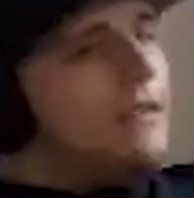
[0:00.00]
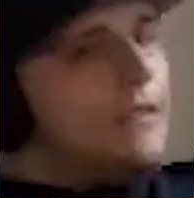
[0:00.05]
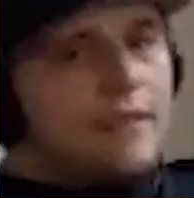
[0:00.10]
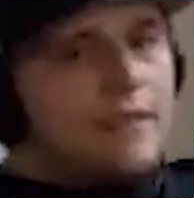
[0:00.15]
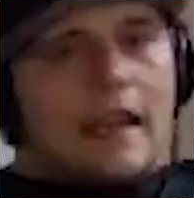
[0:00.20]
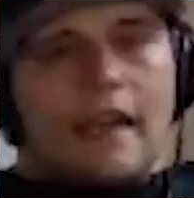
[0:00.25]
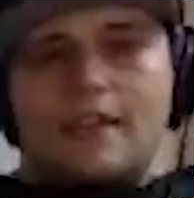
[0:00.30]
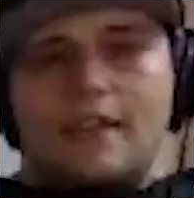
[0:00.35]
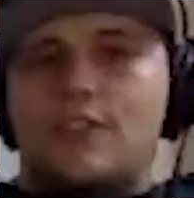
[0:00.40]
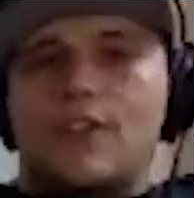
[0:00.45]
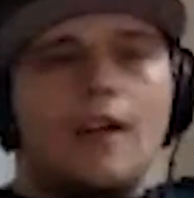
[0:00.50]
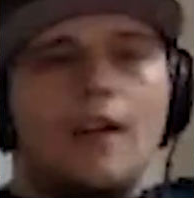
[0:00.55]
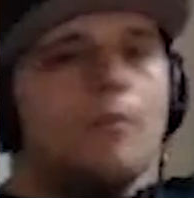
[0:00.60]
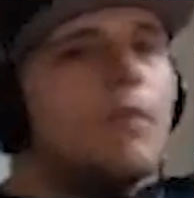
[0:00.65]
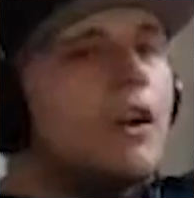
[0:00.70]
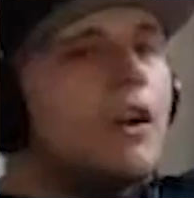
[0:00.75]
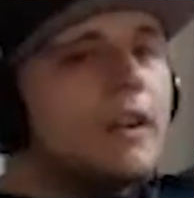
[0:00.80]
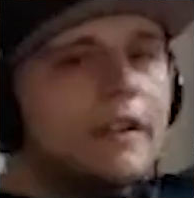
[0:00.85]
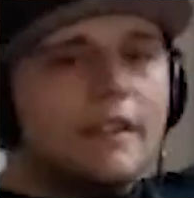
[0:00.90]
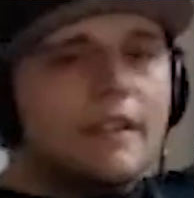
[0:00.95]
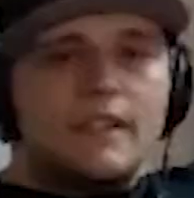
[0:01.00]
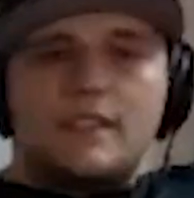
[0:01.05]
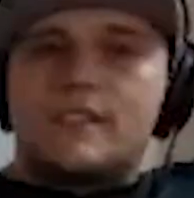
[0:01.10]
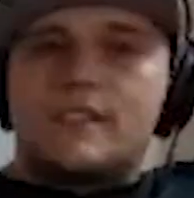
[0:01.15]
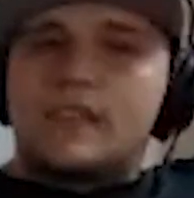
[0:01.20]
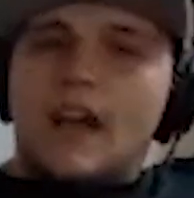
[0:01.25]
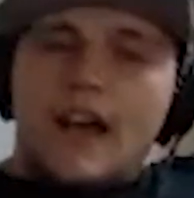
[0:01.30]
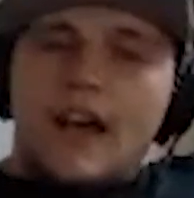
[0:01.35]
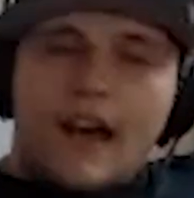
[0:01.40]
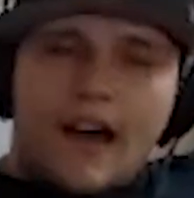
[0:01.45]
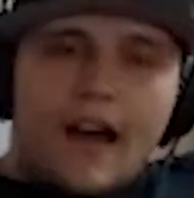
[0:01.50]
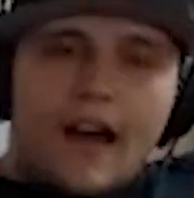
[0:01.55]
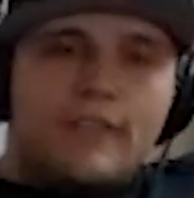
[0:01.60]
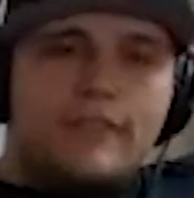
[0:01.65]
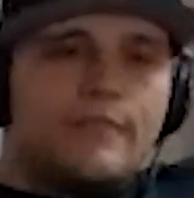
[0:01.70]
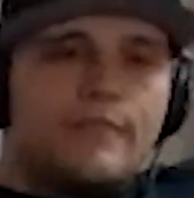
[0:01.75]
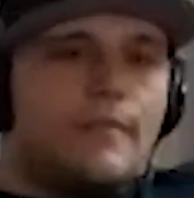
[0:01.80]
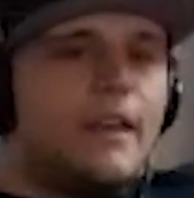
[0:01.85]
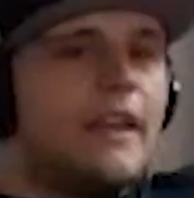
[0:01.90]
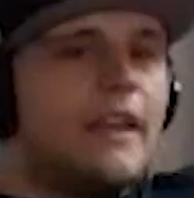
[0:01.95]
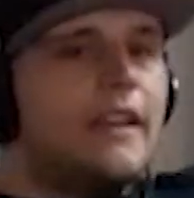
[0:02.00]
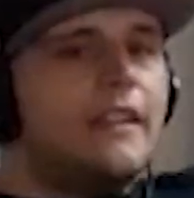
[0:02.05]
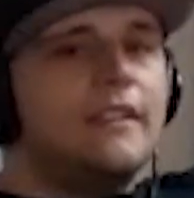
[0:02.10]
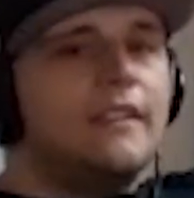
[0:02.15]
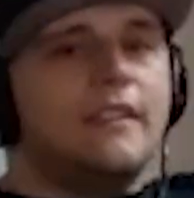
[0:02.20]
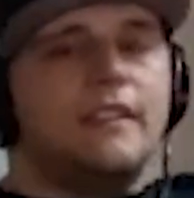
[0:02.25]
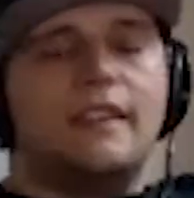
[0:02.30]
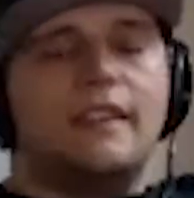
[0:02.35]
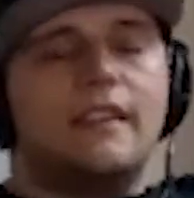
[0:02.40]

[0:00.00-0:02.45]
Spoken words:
that job market's tough, man.